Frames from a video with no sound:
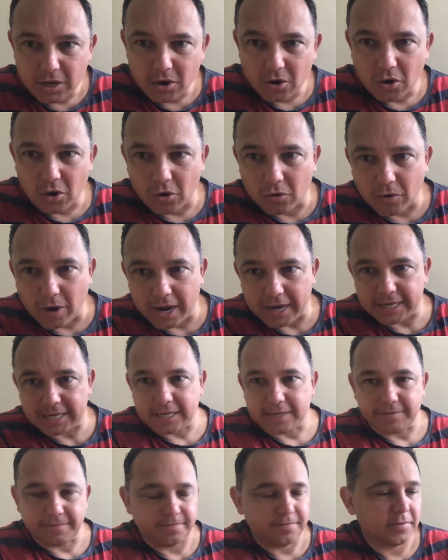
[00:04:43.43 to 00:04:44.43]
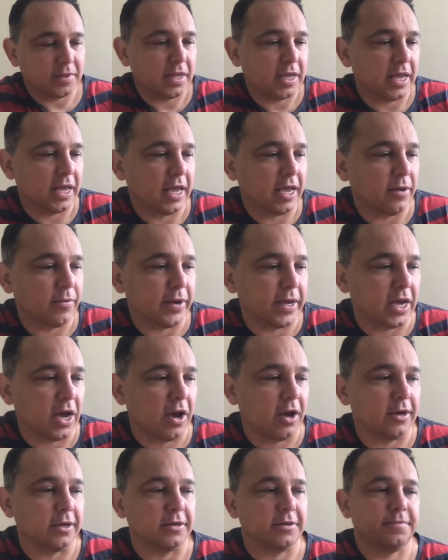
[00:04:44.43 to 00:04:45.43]
All right, here we
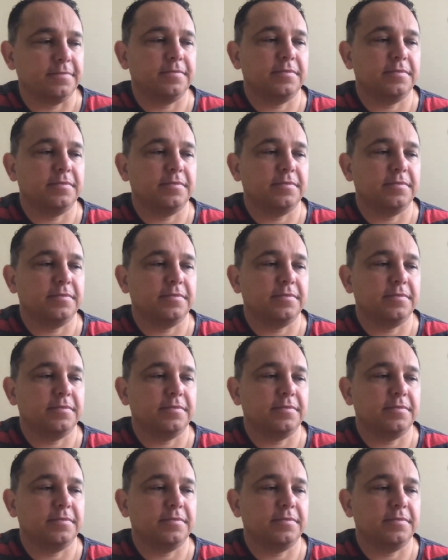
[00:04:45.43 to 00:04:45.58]
go.